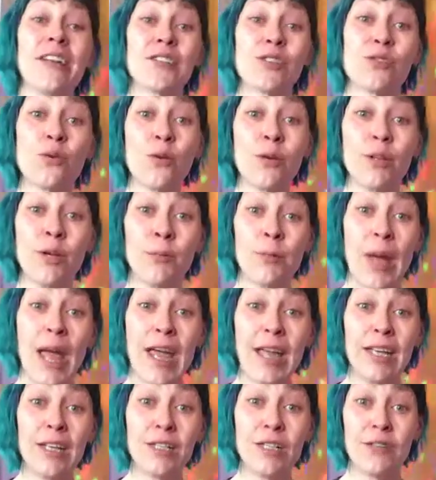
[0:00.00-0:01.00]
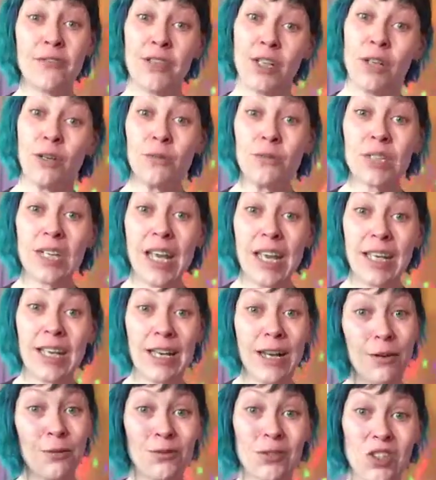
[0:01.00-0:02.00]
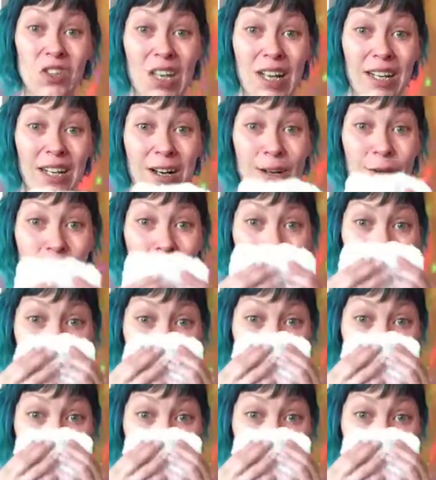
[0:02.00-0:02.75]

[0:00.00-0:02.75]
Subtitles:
sort your baggage if you don't take it out and set it out on the